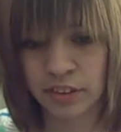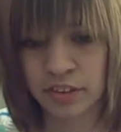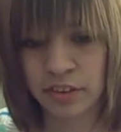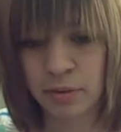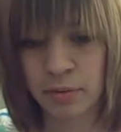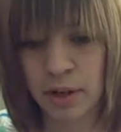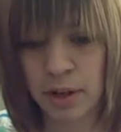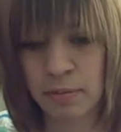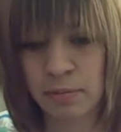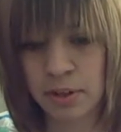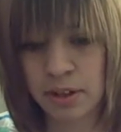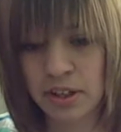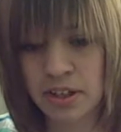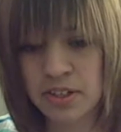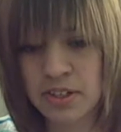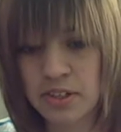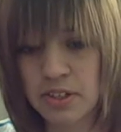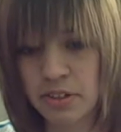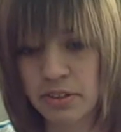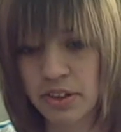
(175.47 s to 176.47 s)
The way I'm going
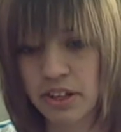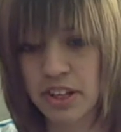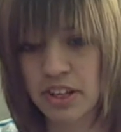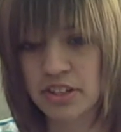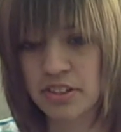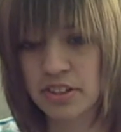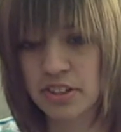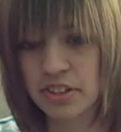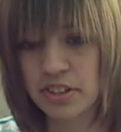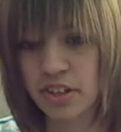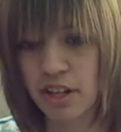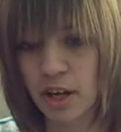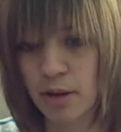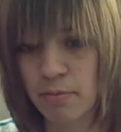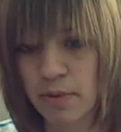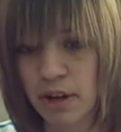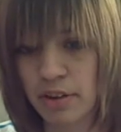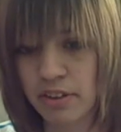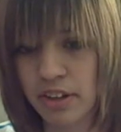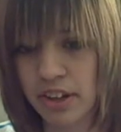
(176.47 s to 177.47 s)
to sew it is just
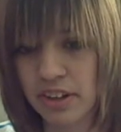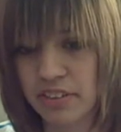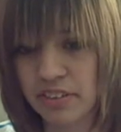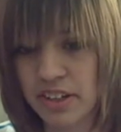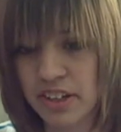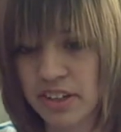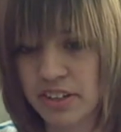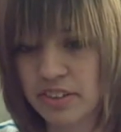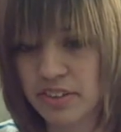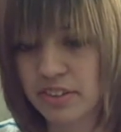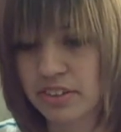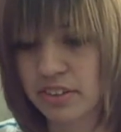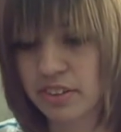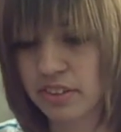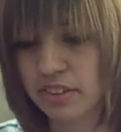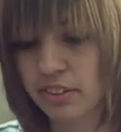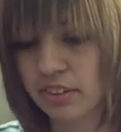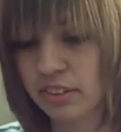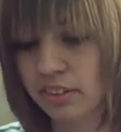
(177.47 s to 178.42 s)
come out like this.